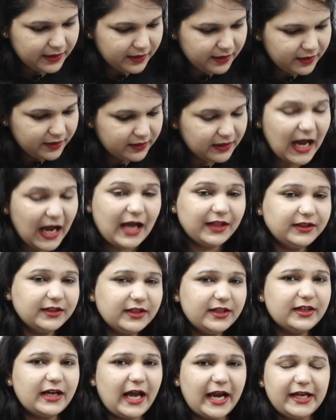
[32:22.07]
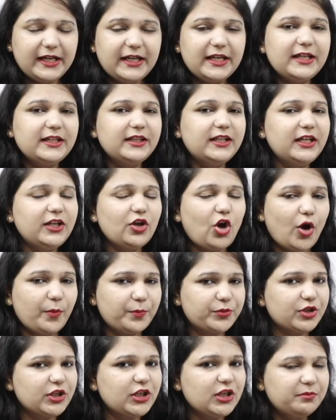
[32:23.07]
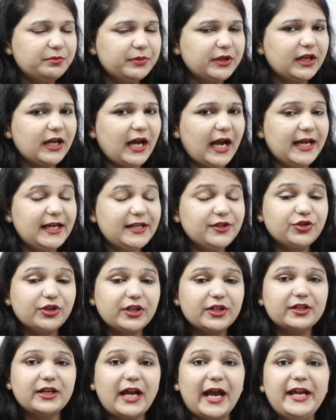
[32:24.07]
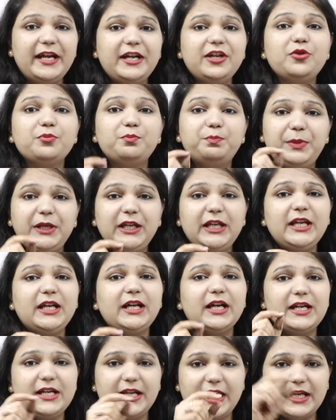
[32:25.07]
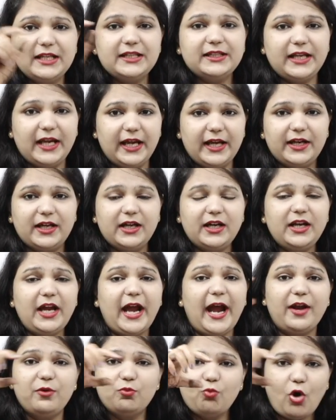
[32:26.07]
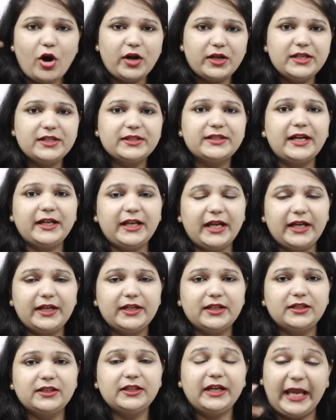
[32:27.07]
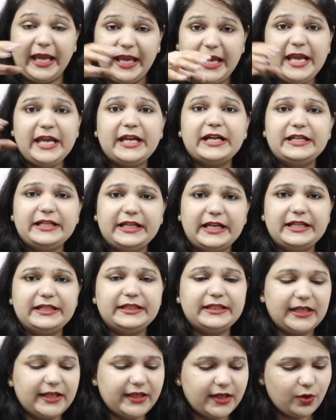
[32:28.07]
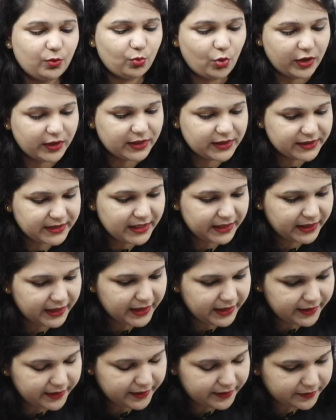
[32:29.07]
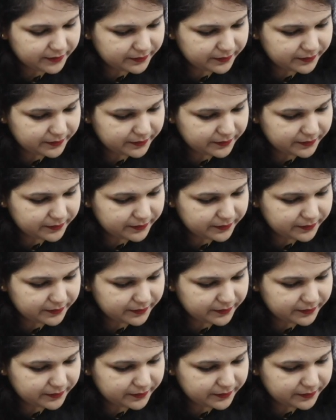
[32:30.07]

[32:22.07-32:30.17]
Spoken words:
Rather writing the option number, guys, you can write B contains error and what is that error, A contains error, what is that error.